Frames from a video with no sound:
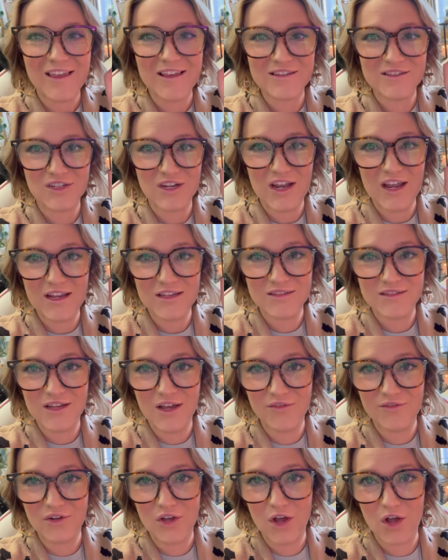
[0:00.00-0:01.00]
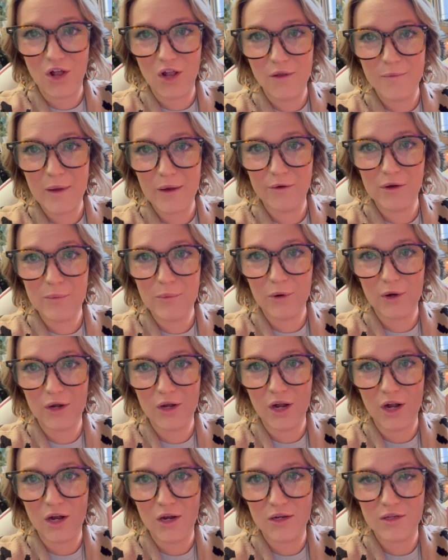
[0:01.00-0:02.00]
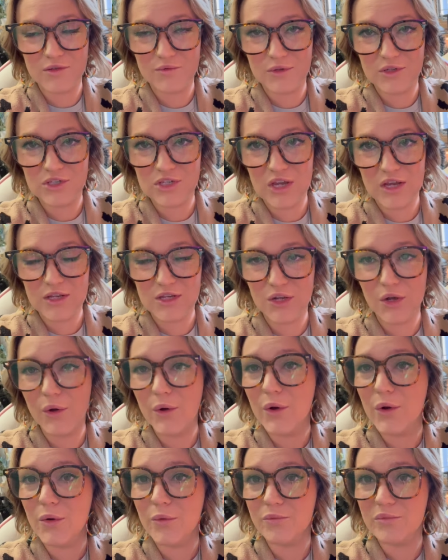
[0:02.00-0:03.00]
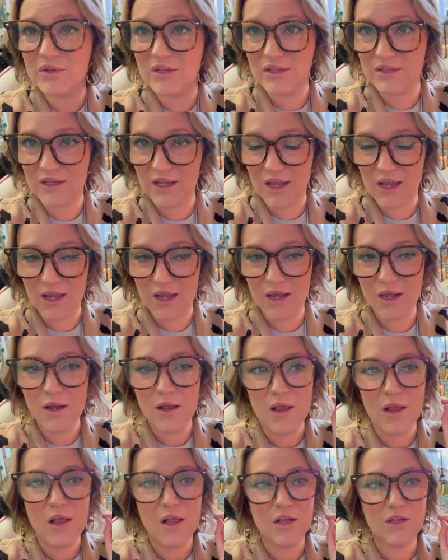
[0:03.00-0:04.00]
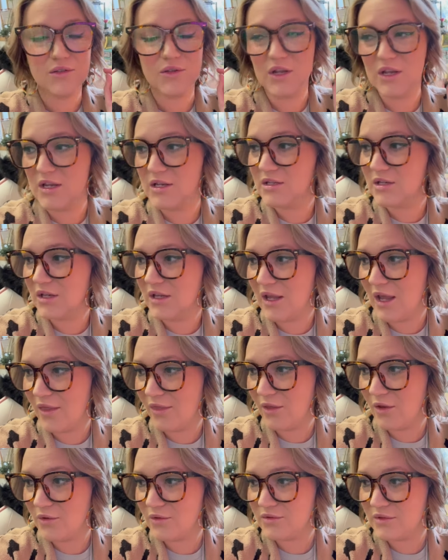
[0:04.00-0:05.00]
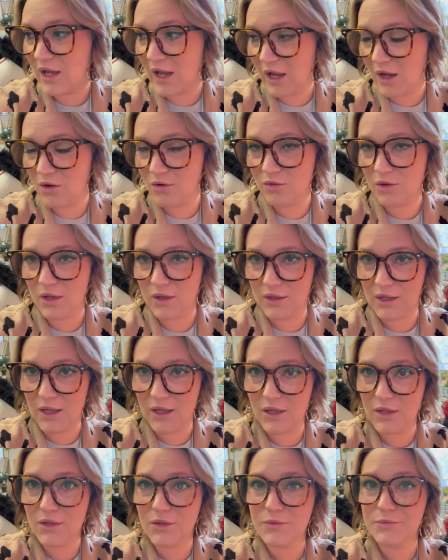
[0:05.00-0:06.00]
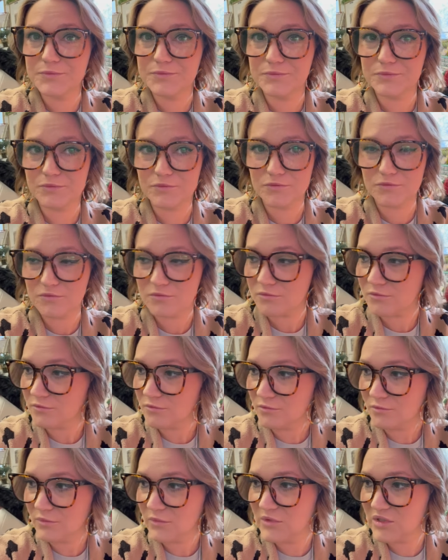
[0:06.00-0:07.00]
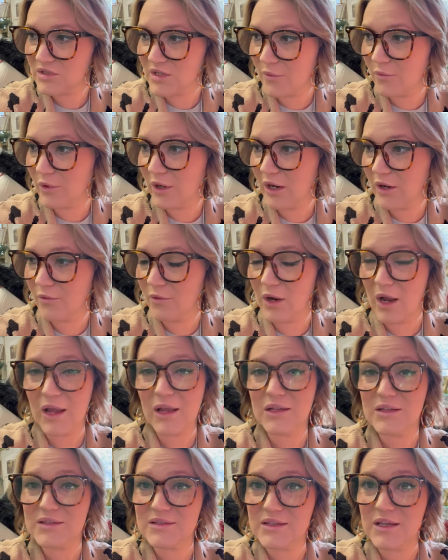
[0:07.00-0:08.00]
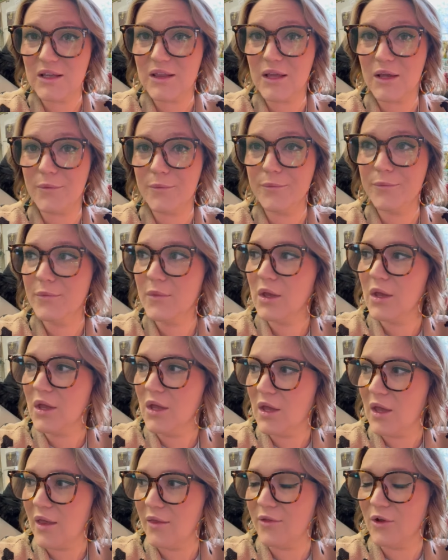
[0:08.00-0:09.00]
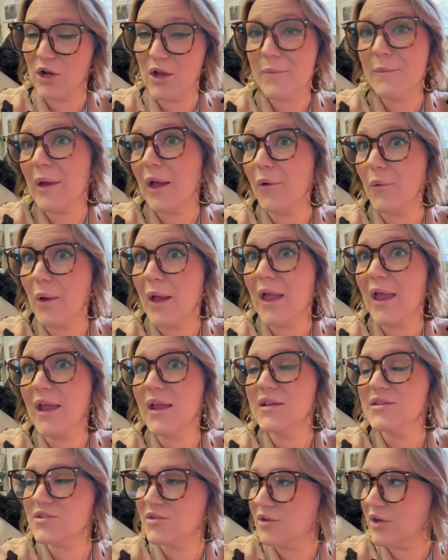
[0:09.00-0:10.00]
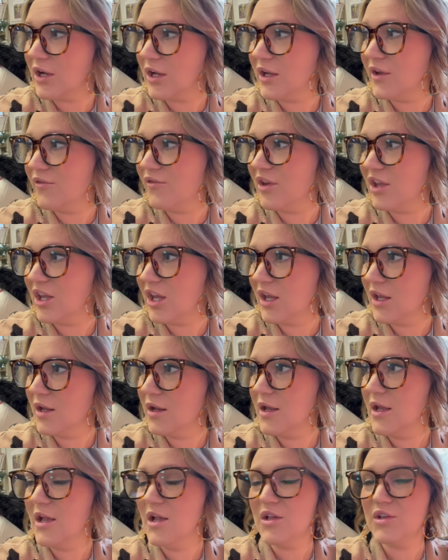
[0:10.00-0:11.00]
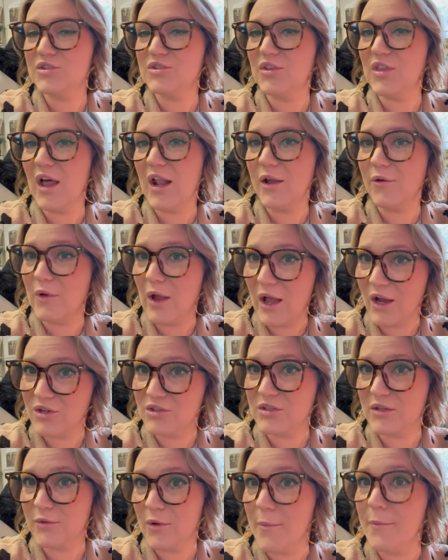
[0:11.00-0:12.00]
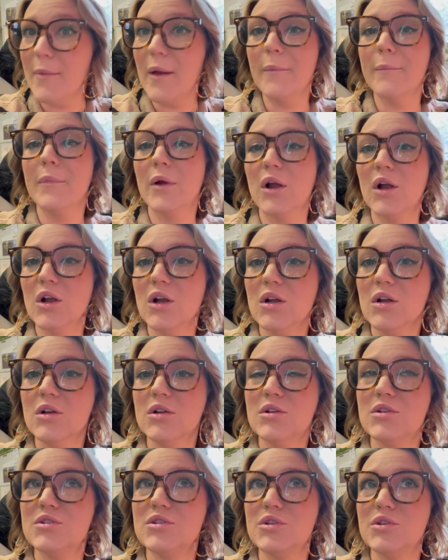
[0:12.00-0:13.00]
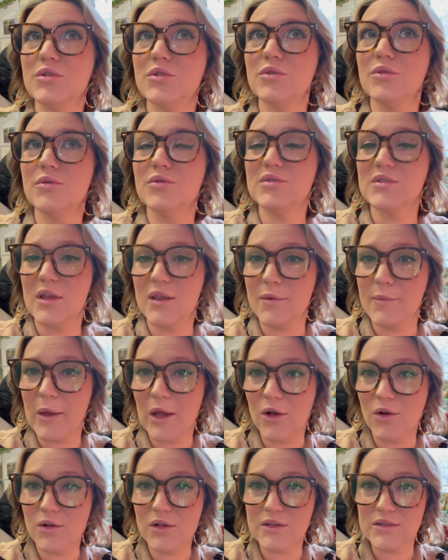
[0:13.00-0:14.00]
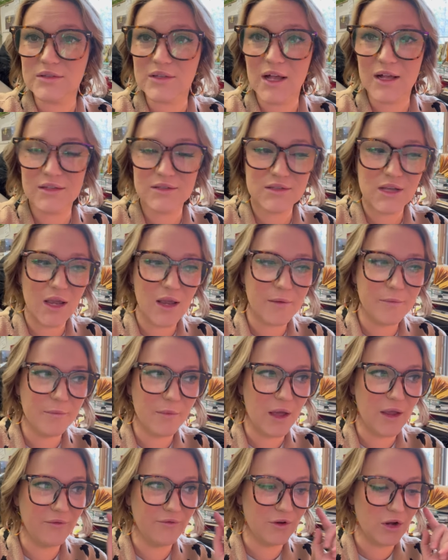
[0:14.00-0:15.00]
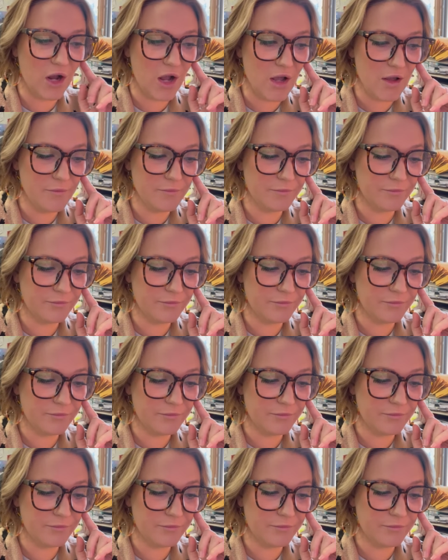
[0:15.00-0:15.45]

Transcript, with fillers: Yesterday I stuffed all my report cards, which need to go home today. So I need to get those out and like somewhere where I can see them and they're in my way, so they're inconvenient, so that I actually remember to send them out because last time I forgot.